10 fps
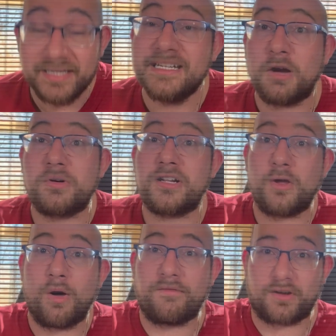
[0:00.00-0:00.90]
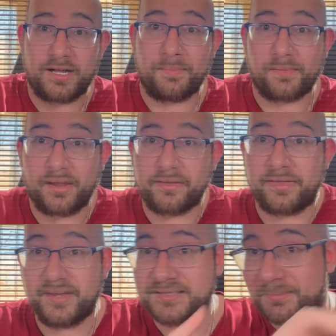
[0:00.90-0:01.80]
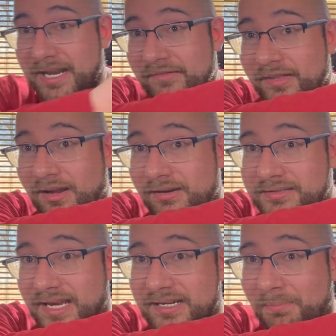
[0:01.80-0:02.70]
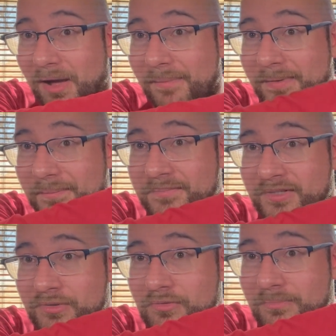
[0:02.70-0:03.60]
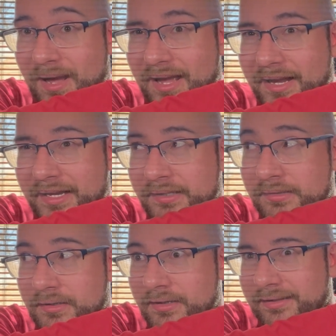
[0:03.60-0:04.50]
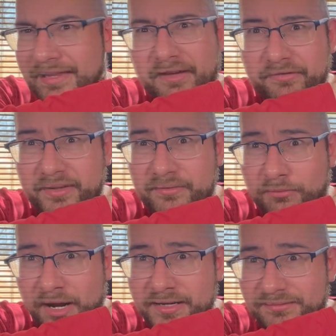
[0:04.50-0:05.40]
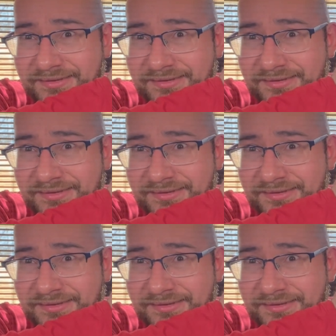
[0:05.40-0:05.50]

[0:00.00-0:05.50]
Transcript: Now we're going to go over a couple other things. I'm going to have the cards kind of pop up to my left, right,